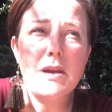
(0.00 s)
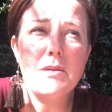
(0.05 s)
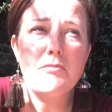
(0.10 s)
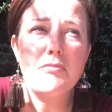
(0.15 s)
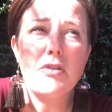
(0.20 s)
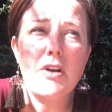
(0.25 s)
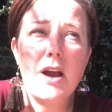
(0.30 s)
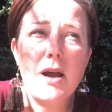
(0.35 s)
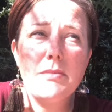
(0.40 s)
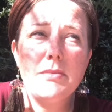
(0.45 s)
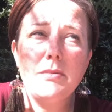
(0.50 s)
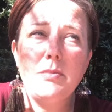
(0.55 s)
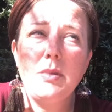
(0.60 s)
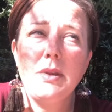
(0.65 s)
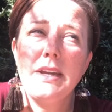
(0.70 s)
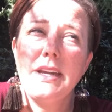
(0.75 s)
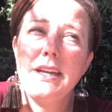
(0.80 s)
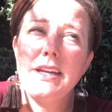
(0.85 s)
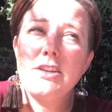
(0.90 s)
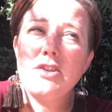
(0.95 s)

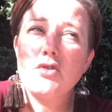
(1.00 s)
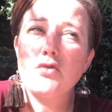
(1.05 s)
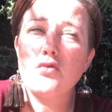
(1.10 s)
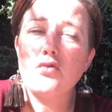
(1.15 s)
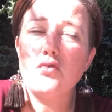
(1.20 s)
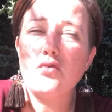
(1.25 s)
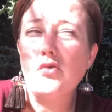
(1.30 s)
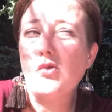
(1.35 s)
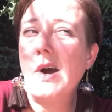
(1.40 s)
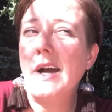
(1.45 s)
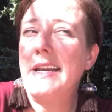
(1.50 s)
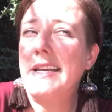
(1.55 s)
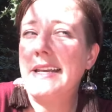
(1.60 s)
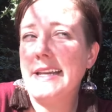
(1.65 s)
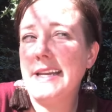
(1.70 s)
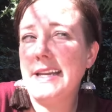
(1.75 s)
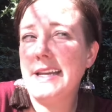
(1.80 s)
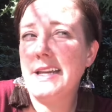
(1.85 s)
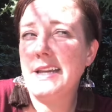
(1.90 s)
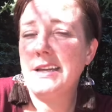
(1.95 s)
probably
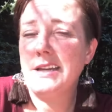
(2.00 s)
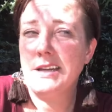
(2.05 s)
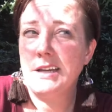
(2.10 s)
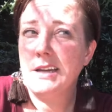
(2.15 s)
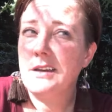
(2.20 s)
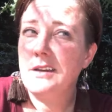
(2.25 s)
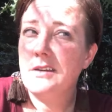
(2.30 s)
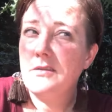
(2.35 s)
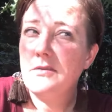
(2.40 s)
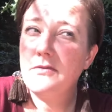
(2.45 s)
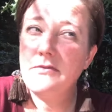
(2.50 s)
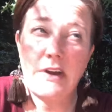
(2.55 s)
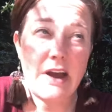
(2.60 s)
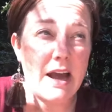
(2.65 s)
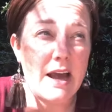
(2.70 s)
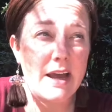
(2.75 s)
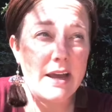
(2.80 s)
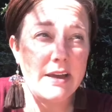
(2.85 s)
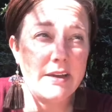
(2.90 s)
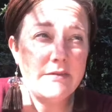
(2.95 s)

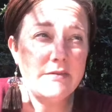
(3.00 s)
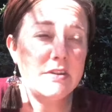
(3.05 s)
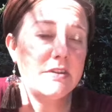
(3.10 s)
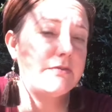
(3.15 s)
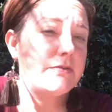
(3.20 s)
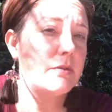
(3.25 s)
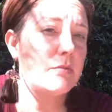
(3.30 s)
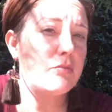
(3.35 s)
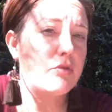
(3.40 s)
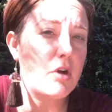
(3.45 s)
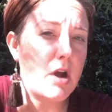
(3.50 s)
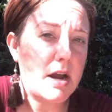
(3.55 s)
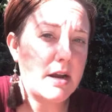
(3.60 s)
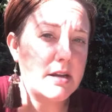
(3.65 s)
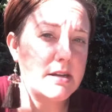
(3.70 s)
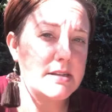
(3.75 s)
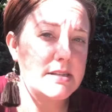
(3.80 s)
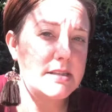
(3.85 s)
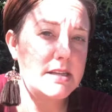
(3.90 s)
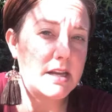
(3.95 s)
25 different
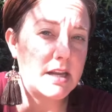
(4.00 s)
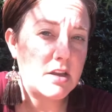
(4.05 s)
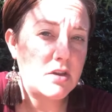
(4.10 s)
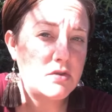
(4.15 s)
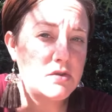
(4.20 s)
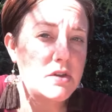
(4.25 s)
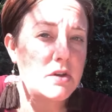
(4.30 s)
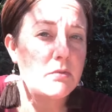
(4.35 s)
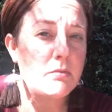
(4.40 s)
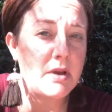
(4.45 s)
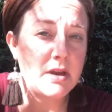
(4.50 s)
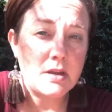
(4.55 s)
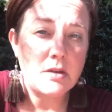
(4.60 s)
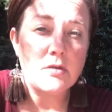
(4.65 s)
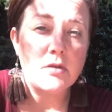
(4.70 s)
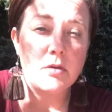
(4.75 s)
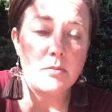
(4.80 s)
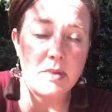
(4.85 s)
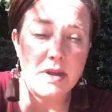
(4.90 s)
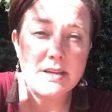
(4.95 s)
products that I use on a
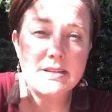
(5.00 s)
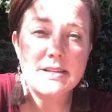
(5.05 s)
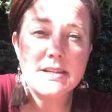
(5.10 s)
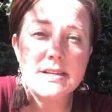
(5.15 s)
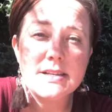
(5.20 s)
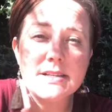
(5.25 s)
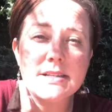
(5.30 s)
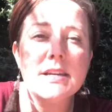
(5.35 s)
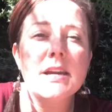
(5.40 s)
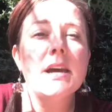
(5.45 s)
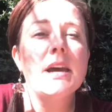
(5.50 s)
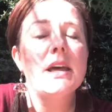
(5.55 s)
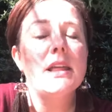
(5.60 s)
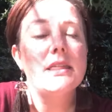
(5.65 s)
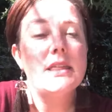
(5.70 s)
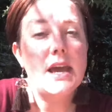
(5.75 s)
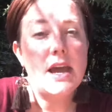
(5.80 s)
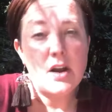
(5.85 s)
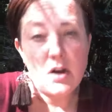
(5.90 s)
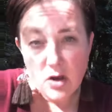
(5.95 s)
regular basis
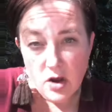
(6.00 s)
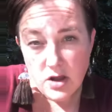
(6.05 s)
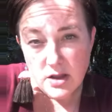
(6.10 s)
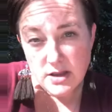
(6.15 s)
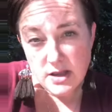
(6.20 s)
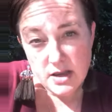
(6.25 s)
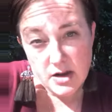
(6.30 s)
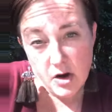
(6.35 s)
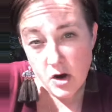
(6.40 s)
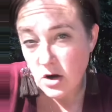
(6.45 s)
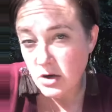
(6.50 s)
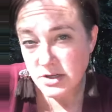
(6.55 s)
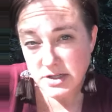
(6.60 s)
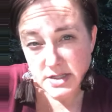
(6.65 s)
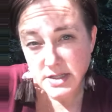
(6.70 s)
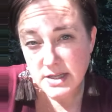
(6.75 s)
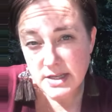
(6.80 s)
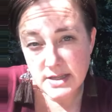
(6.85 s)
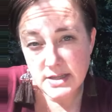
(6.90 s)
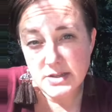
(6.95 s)
that
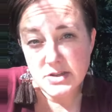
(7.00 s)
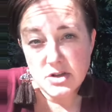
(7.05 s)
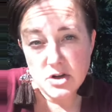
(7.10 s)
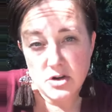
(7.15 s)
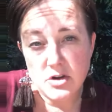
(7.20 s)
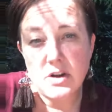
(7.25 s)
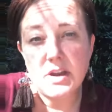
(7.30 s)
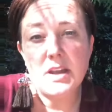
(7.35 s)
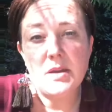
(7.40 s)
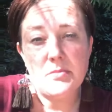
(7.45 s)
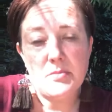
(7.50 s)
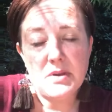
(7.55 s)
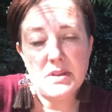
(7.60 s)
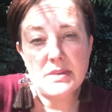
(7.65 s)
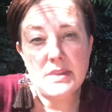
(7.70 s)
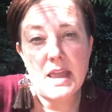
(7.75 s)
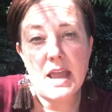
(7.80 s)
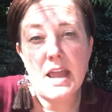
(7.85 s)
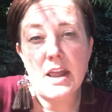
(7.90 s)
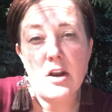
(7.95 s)
aren't in the starter kit,
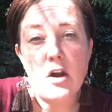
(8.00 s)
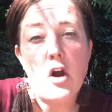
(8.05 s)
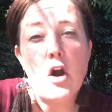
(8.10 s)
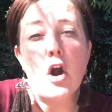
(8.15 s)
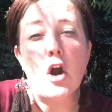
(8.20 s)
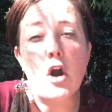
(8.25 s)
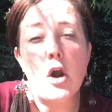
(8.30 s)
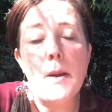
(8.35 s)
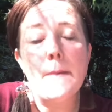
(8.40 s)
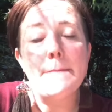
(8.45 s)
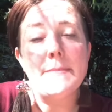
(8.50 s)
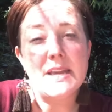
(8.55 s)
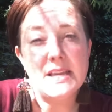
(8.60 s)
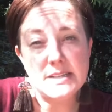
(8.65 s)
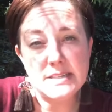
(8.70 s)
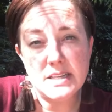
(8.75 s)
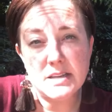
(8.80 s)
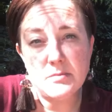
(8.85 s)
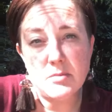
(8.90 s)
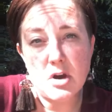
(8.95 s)
but that are
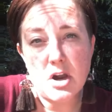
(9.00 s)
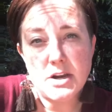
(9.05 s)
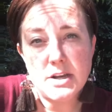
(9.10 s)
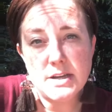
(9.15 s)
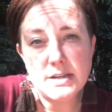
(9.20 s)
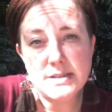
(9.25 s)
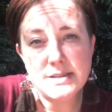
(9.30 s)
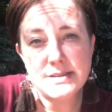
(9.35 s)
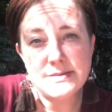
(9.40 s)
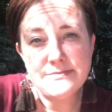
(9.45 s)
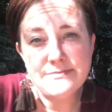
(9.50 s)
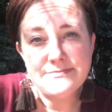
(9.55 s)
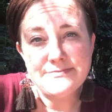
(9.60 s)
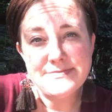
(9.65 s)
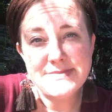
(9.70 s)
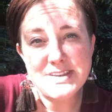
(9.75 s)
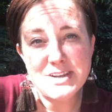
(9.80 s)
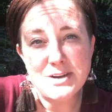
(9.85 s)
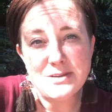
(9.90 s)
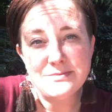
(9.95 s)
amazing products.
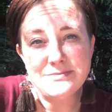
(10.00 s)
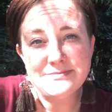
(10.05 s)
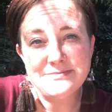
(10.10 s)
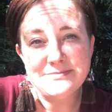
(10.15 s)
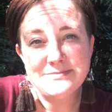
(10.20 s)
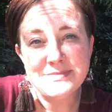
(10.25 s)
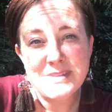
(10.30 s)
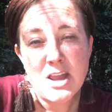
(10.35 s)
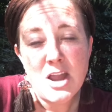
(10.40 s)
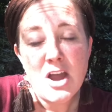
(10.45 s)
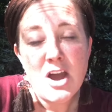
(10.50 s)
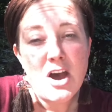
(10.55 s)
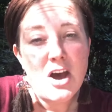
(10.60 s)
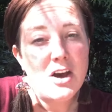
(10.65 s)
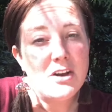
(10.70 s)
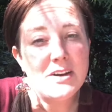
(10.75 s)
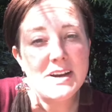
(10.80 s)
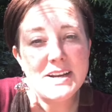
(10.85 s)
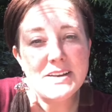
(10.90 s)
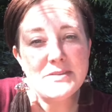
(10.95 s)
So,
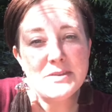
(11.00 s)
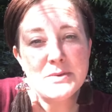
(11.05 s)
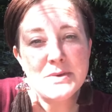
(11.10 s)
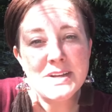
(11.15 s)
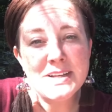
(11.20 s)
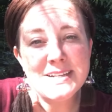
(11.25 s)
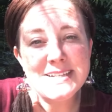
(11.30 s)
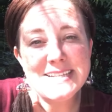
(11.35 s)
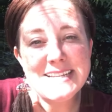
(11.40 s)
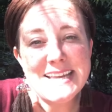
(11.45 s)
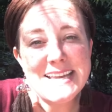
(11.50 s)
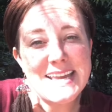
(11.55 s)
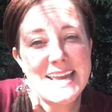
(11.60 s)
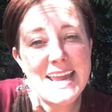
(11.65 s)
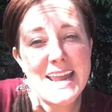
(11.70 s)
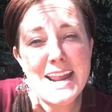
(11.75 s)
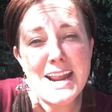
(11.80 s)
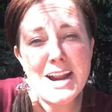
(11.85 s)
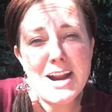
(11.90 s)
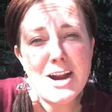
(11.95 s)
all right, everyone, take
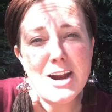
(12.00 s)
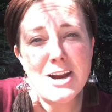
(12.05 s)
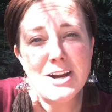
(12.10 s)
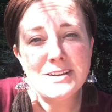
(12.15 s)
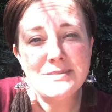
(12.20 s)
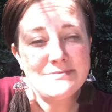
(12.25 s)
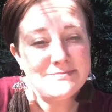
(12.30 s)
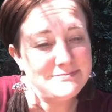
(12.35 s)
care.